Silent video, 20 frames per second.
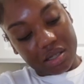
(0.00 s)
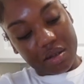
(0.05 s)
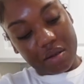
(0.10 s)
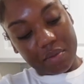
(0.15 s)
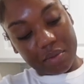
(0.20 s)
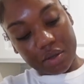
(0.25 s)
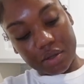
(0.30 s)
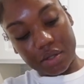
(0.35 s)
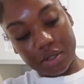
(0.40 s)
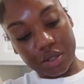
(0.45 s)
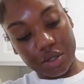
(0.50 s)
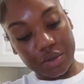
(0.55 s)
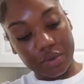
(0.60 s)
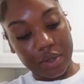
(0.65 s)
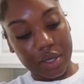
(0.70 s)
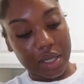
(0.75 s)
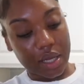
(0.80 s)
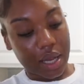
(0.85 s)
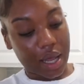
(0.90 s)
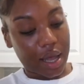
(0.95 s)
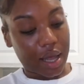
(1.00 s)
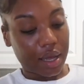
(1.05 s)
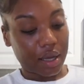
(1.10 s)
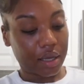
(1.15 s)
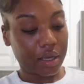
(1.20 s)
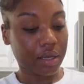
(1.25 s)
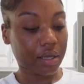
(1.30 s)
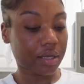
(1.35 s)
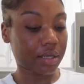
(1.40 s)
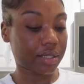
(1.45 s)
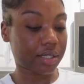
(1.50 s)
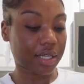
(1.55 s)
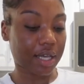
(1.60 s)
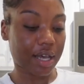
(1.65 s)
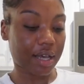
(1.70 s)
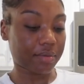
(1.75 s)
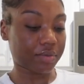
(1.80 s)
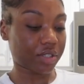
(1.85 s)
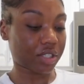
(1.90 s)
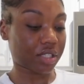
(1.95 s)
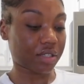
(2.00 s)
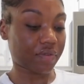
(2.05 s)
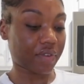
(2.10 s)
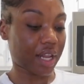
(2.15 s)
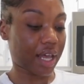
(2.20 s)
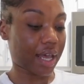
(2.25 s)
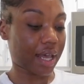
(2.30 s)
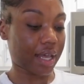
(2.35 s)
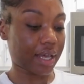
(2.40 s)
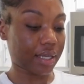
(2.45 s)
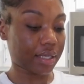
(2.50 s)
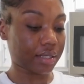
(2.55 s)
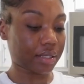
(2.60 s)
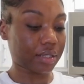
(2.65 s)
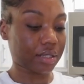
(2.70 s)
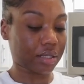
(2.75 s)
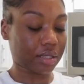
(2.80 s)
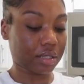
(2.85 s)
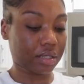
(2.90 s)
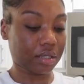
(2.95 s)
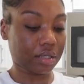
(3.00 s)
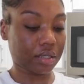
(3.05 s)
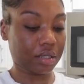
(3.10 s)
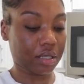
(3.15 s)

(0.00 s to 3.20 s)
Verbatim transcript: almost two o'clock. Time just flies.